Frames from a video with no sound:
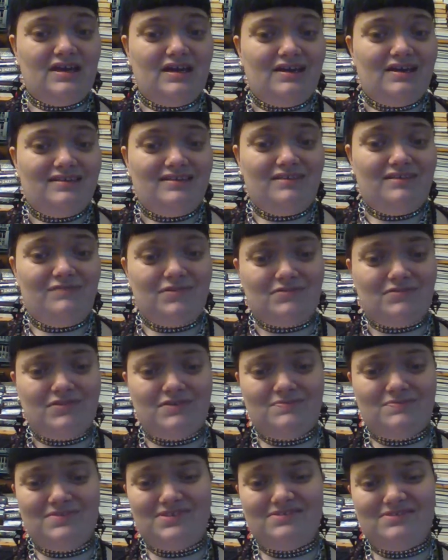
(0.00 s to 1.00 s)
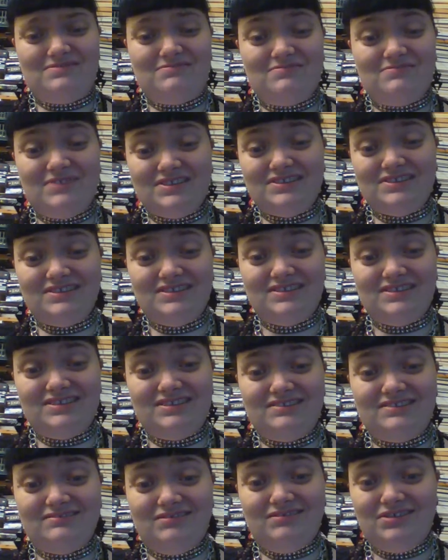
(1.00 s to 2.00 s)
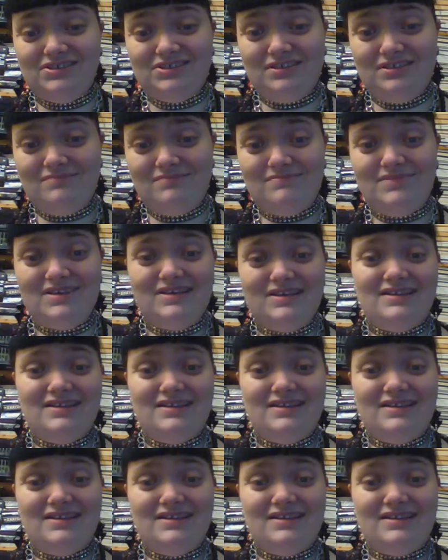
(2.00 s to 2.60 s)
And if your Christmas wasn't awesome,